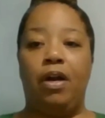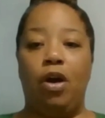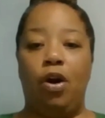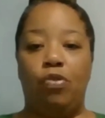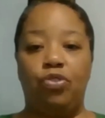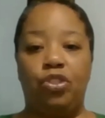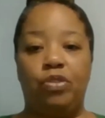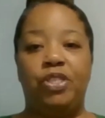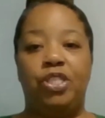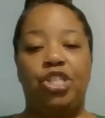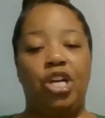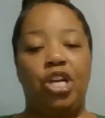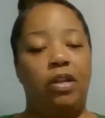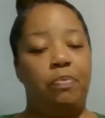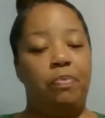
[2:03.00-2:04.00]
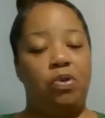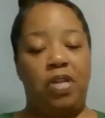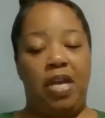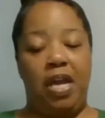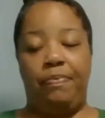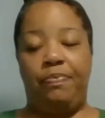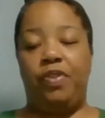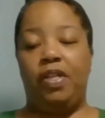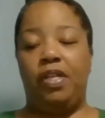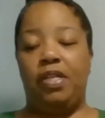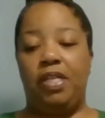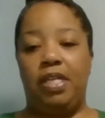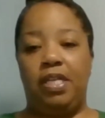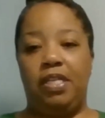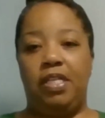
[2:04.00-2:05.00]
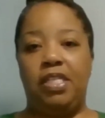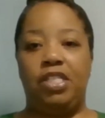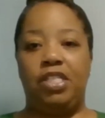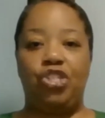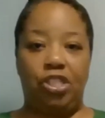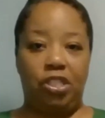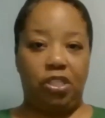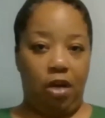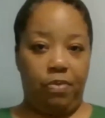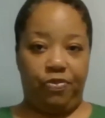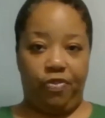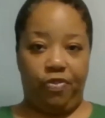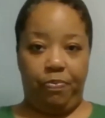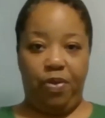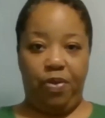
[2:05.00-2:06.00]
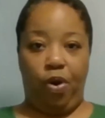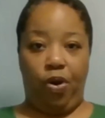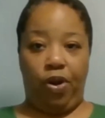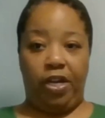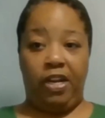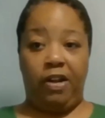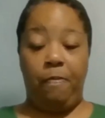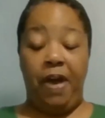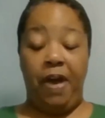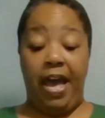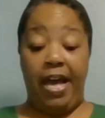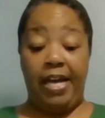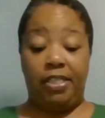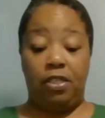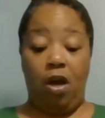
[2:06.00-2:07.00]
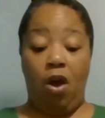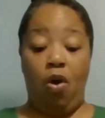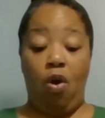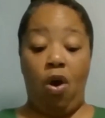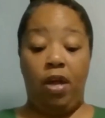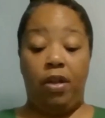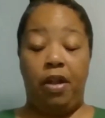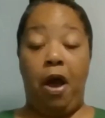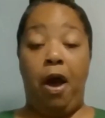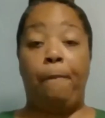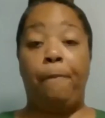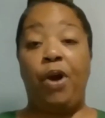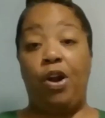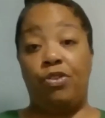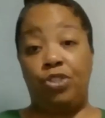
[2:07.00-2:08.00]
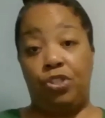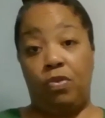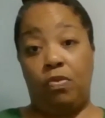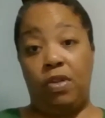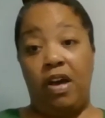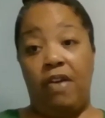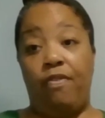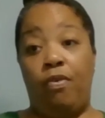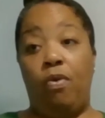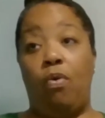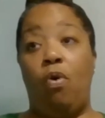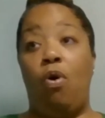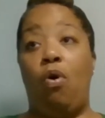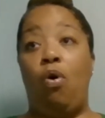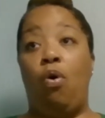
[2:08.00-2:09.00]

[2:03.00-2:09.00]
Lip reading: Coach Michelle Monet, this just comes from me working in the past on a personal level.